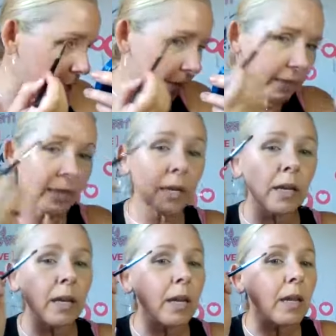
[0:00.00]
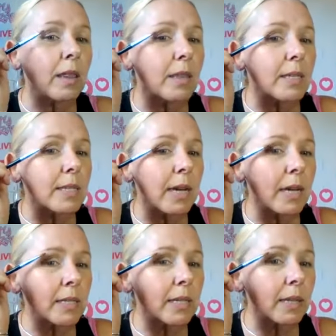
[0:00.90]
blending this
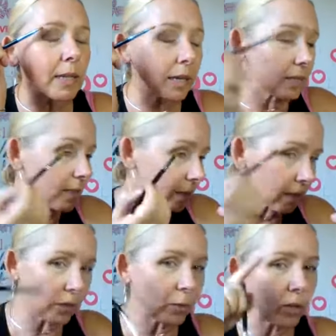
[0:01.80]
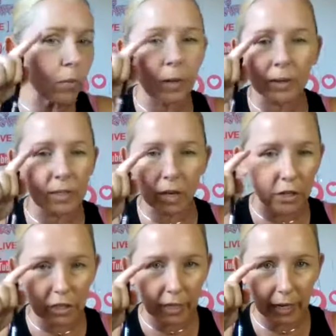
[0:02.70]
line to this because we don't want this
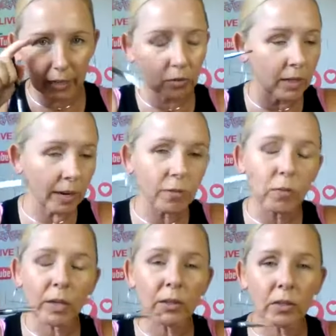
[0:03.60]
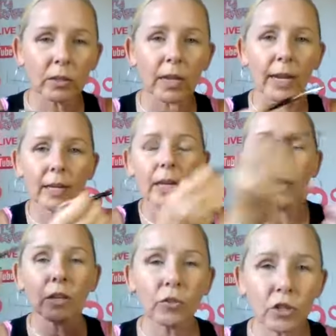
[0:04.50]
harsh line. You never want to look like
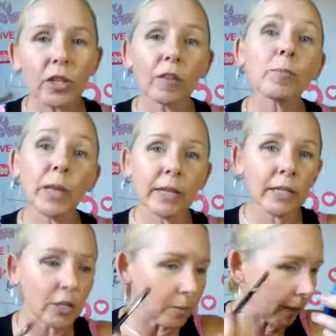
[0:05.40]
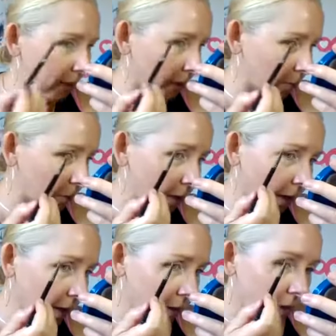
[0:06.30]
you should have blended your makeup,
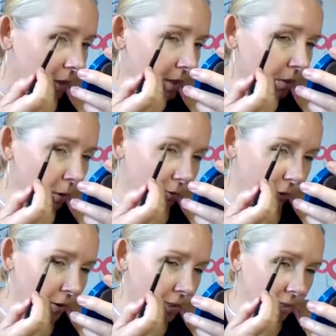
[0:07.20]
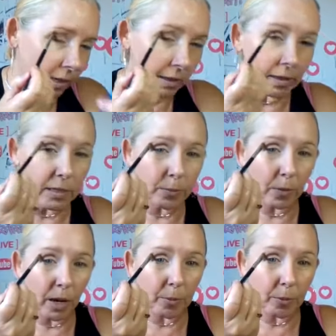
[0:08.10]
okay? So we're focusing on this
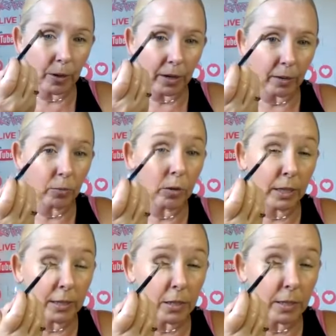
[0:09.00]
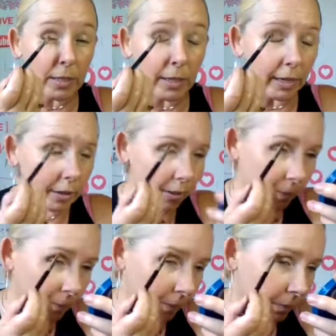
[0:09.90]
upper part. We'll get to this later.
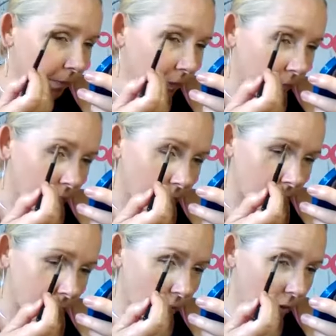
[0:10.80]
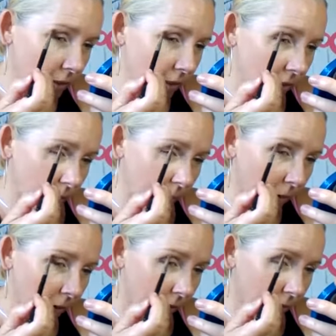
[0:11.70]
Focus on the upper
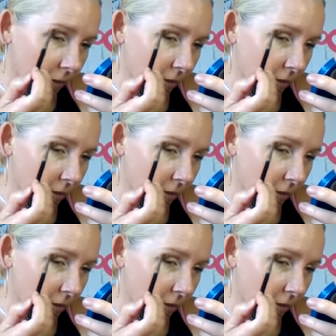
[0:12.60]
part.